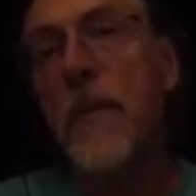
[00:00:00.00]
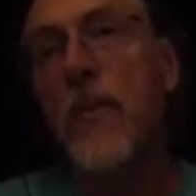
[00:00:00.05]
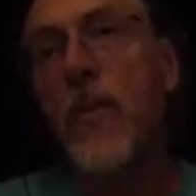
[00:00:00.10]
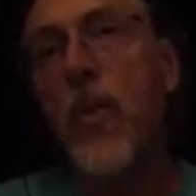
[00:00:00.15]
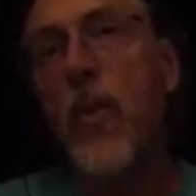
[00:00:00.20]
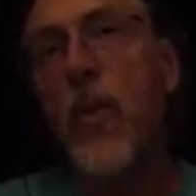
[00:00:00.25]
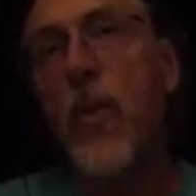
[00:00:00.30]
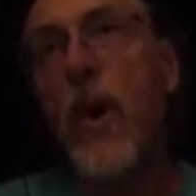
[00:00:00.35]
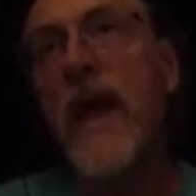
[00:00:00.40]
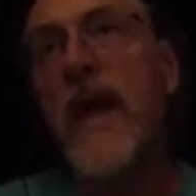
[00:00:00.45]

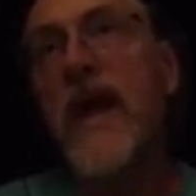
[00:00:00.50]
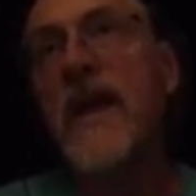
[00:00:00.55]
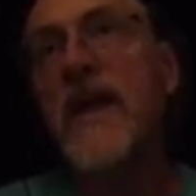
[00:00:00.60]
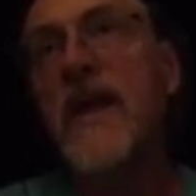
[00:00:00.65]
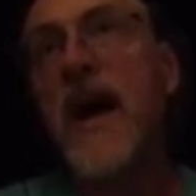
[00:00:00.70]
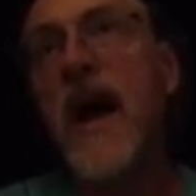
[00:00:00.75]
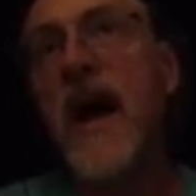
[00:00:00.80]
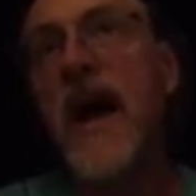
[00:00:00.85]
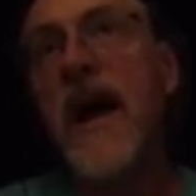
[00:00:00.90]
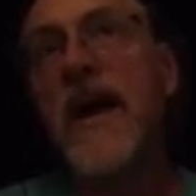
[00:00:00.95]
When
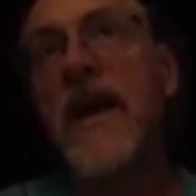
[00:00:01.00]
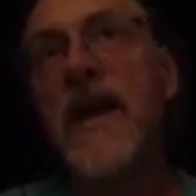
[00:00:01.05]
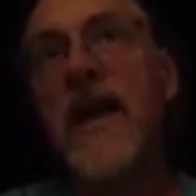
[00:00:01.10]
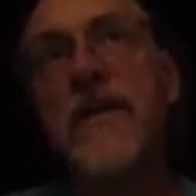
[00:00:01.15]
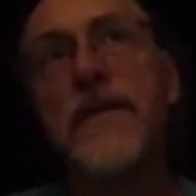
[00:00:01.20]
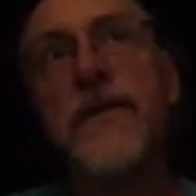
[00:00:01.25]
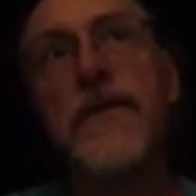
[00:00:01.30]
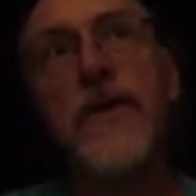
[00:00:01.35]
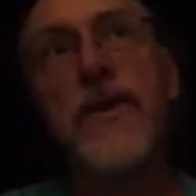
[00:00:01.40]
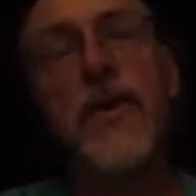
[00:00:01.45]
I
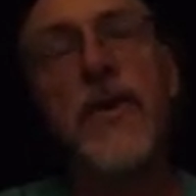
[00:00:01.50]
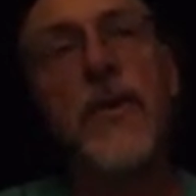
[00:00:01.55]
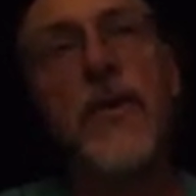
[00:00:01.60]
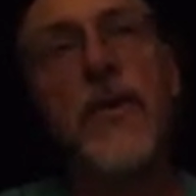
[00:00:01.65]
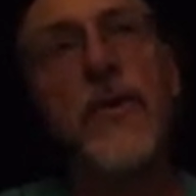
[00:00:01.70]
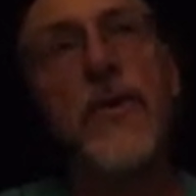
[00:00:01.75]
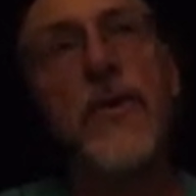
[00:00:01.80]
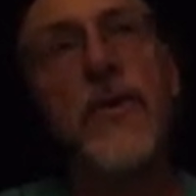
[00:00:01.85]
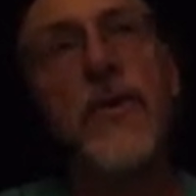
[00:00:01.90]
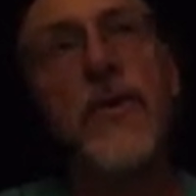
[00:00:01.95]
give
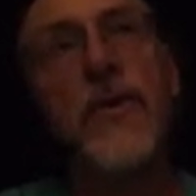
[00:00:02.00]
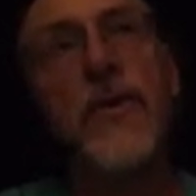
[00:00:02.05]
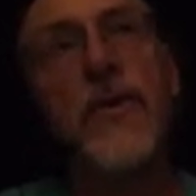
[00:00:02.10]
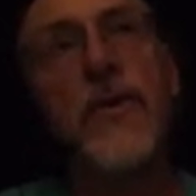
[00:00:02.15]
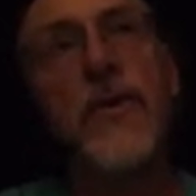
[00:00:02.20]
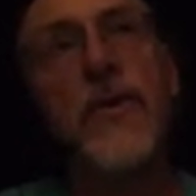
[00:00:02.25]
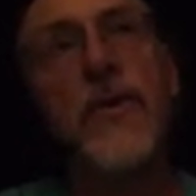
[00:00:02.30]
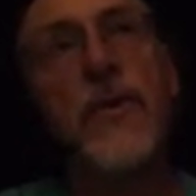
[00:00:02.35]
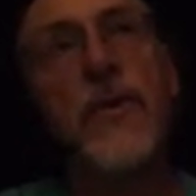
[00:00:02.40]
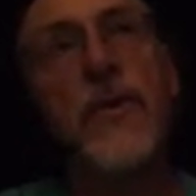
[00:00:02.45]
you
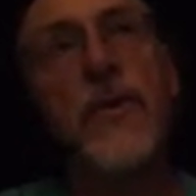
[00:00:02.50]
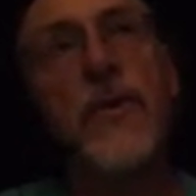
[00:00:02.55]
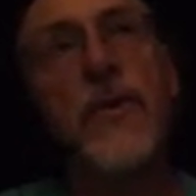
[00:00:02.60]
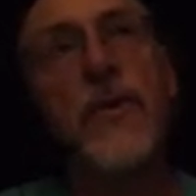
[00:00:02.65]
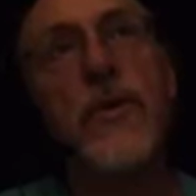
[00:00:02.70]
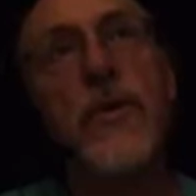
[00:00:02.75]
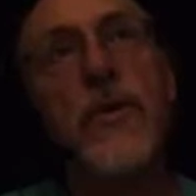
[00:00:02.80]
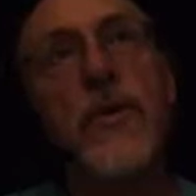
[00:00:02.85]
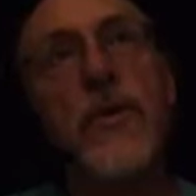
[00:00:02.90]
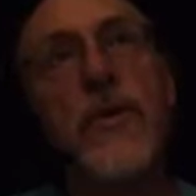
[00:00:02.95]

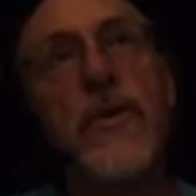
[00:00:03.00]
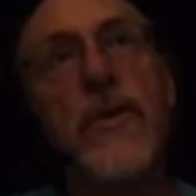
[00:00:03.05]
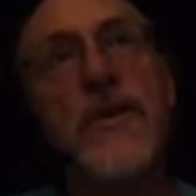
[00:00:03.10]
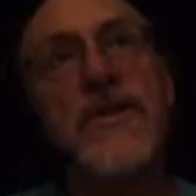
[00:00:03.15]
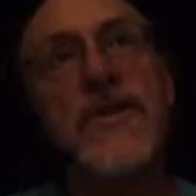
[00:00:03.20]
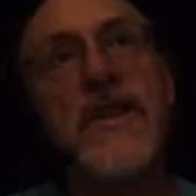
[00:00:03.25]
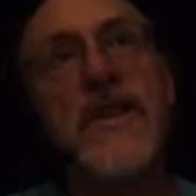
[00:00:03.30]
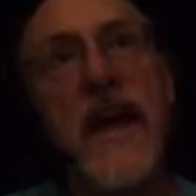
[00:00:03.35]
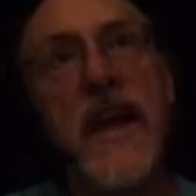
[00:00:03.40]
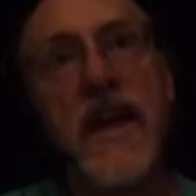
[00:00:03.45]
the
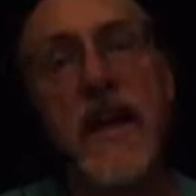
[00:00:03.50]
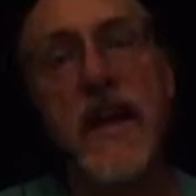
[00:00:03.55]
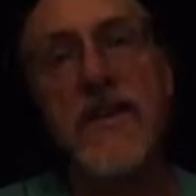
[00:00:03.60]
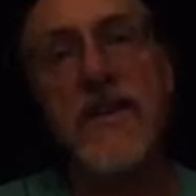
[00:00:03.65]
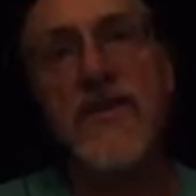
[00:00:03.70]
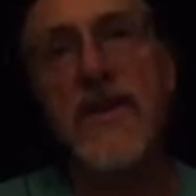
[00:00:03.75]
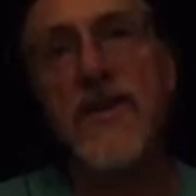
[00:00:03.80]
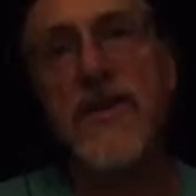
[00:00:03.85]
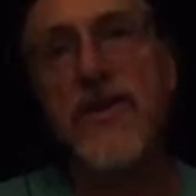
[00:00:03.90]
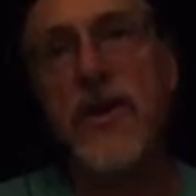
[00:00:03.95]

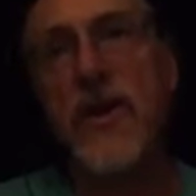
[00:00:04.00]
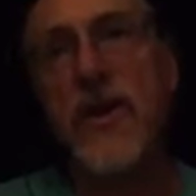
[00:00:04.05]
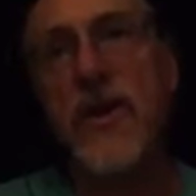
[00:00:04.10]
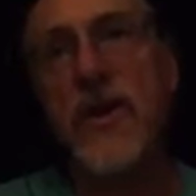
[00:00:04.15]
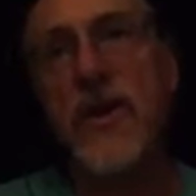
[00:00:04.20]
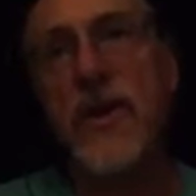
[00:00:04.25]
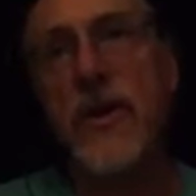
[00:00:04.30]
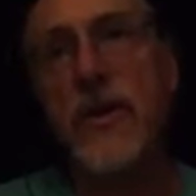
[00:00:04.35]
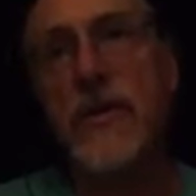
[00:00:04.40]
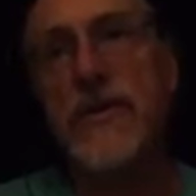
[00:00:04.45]
settings that you're going to
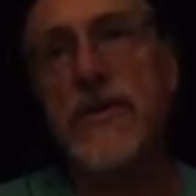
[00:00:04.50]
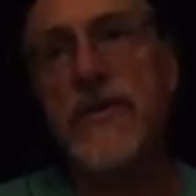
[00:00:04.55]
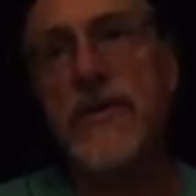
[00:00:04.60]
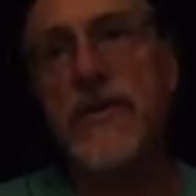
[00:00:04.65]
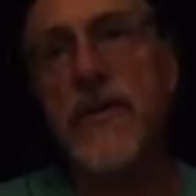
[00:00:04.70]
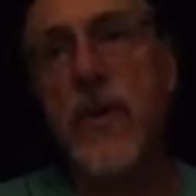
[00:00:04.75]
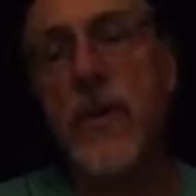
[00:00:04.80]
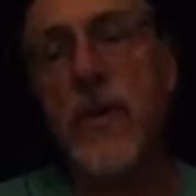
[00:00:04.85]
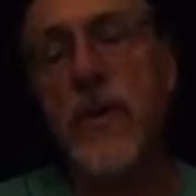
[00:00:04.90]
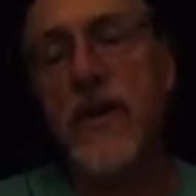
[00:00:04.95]
use
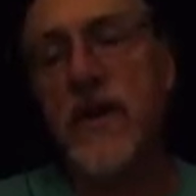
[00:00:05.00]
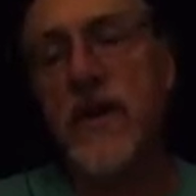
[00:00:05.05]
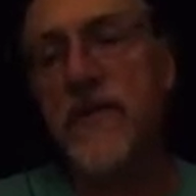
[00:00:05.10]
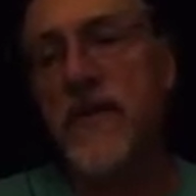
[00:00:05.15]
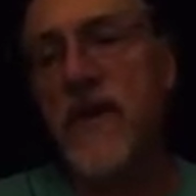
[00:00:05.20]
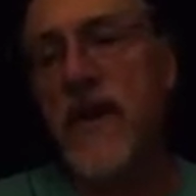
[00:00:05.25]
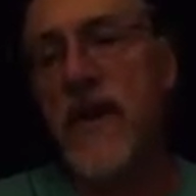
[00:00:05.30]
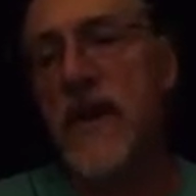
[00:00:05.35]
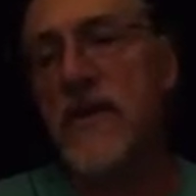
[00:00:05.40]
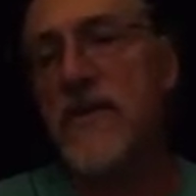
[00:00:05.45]
for the
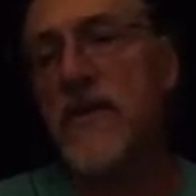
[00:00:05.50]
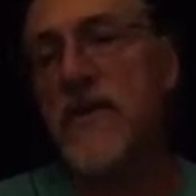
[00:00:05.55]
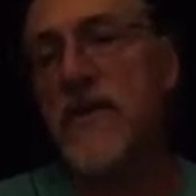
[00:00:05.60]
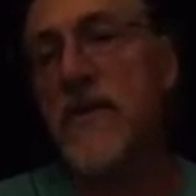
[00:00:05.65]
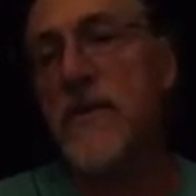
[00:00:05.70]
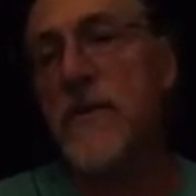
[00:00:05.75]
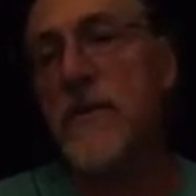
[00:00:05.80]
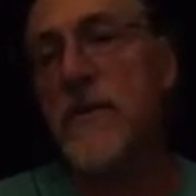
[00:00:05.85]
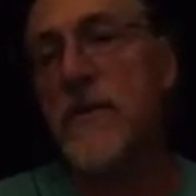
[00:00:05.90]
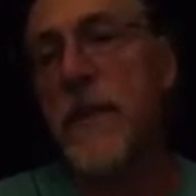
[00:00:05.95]
event,
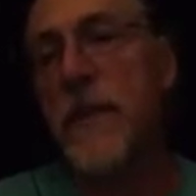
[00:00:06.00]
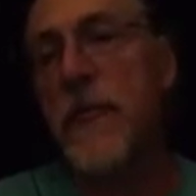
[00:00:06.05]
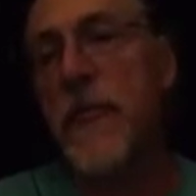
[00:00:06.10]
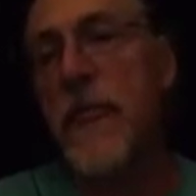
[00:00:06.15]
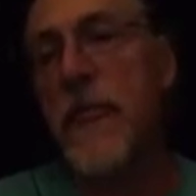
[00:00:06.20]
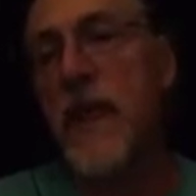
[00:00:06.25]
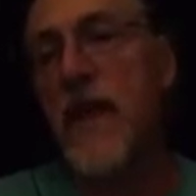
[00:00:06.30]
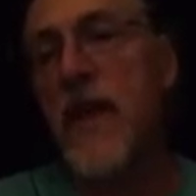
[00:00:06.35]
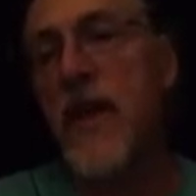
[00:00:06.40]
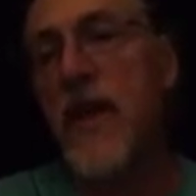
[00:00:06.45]

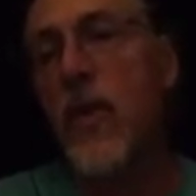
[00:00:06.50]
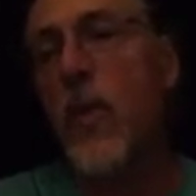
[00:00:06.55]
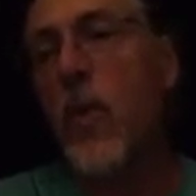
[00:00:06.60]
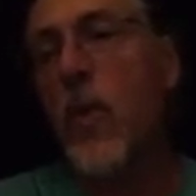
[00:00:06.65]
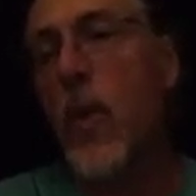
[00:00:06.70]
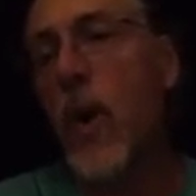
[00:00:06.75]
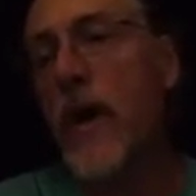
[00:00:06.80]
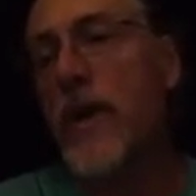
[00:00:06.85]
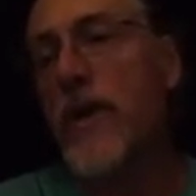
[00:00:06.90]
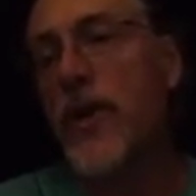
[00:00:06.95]

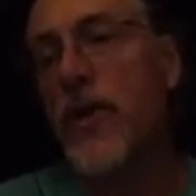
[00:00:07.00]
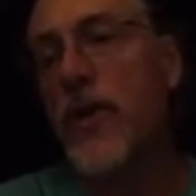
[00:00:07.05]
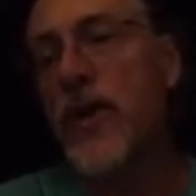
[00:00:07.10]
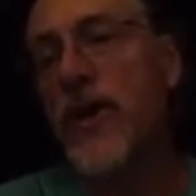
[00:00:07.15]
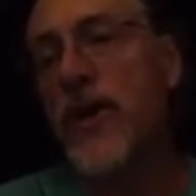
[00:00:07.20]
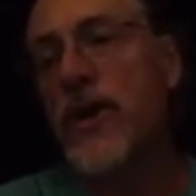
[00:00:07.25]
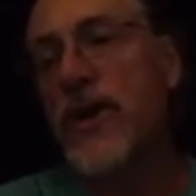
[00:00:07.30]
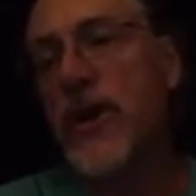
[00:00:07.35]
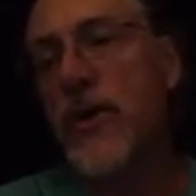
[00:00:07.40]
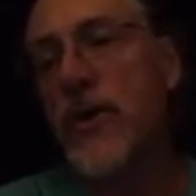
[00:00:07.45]
what you
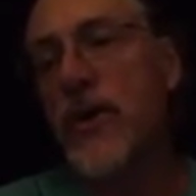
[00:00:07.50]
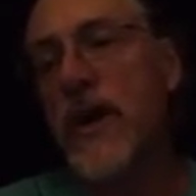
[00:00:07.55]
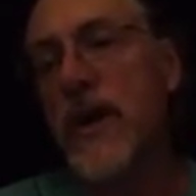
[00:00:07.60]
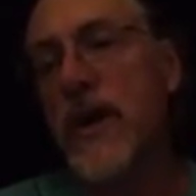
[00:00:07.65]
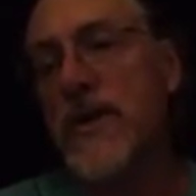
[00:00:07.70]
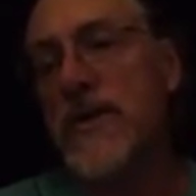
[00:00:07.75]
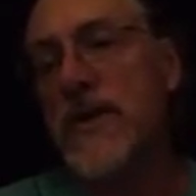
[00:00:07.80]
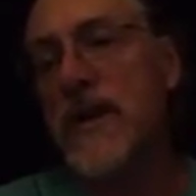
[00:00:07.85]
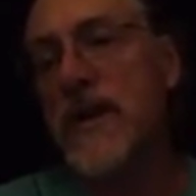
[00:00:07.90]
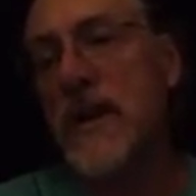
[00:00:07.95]
can do
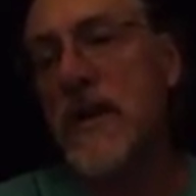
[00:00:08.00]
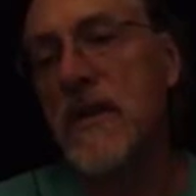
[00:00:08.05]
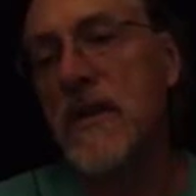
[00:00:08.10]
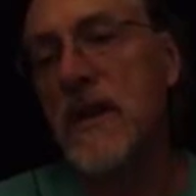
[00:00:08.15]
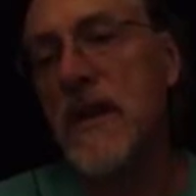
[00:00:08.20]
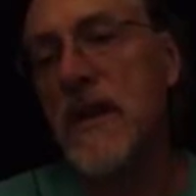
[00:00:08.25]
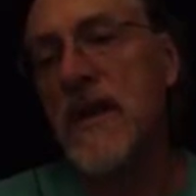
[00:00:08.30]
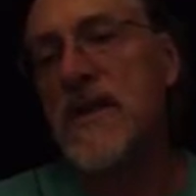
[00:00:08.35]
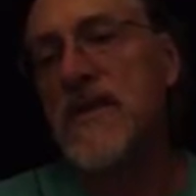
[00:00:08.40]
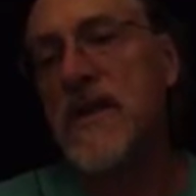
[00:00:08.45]
this
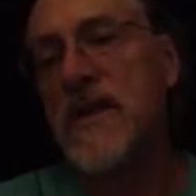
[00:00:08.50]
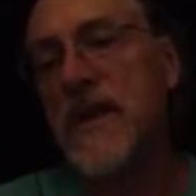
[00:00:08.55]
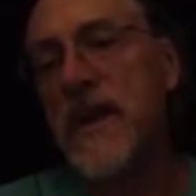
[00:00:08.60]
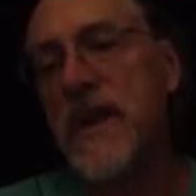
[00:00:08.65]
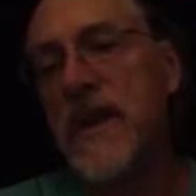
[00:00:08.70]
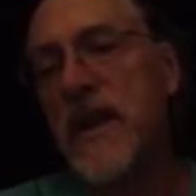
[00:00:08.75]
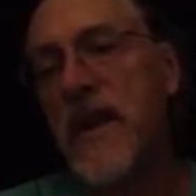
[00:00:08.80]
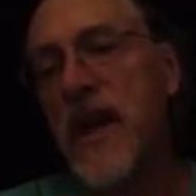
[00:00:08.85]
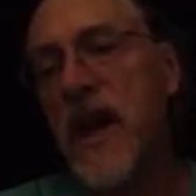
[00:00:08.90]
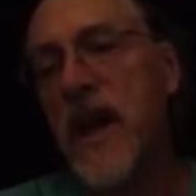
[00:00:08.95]
easily
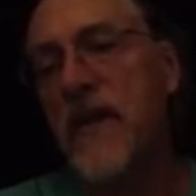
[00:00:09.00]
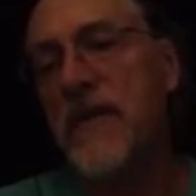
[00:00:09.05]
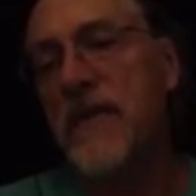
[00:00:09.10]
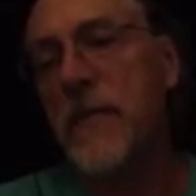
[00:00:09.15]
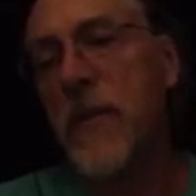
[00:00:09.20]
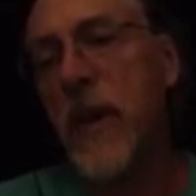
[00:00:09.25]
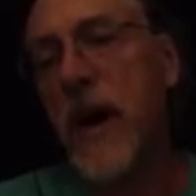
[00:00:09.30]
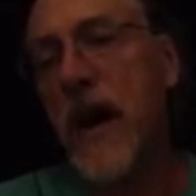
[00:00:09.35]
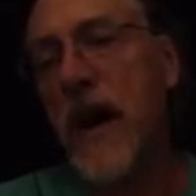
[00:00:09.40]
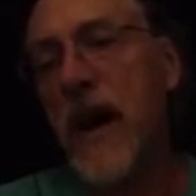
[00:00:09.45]
enough
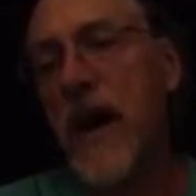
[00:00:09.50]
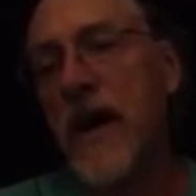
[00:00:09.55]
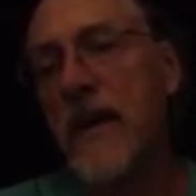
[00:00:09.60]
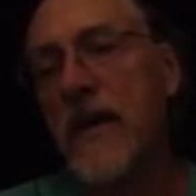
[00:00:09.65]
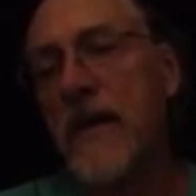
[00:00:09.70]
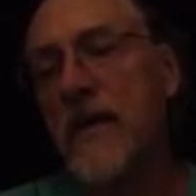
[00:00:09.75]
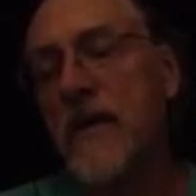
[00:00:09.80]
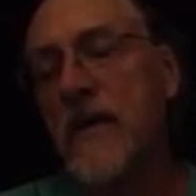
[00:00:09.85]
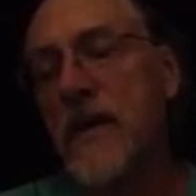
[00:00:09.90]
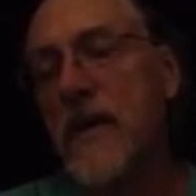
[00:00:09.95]

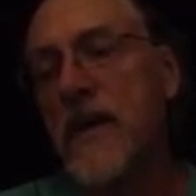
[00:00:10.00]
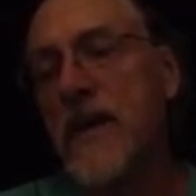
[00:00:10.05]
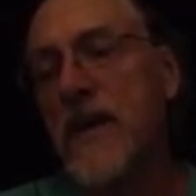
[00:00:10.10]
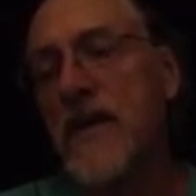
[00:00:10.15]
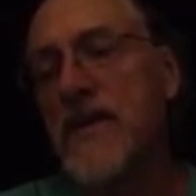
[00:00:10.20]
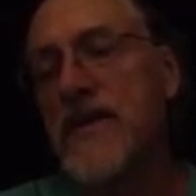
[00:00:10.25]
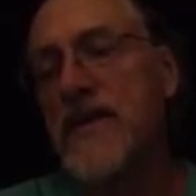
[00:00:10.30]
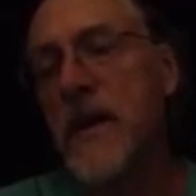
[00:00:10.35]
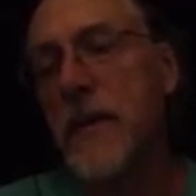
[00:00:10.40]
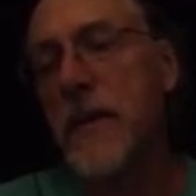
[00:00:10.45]
by
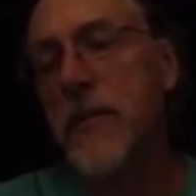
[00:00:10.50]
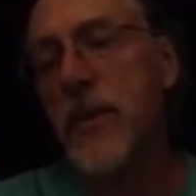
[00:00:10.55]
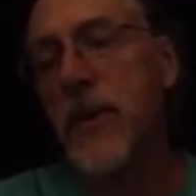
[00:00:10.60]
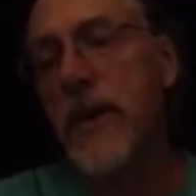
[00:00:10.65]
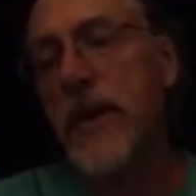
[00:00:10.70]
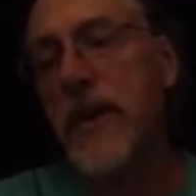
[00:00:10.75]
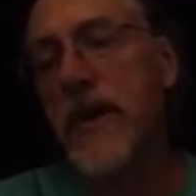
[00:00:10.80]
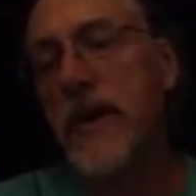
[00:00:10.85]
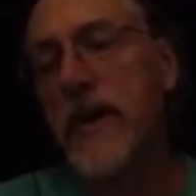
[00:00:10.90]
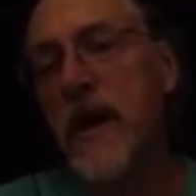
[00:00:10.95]

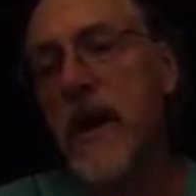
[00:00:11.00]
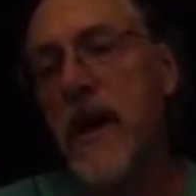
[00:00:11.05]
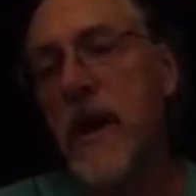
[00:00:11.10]
simply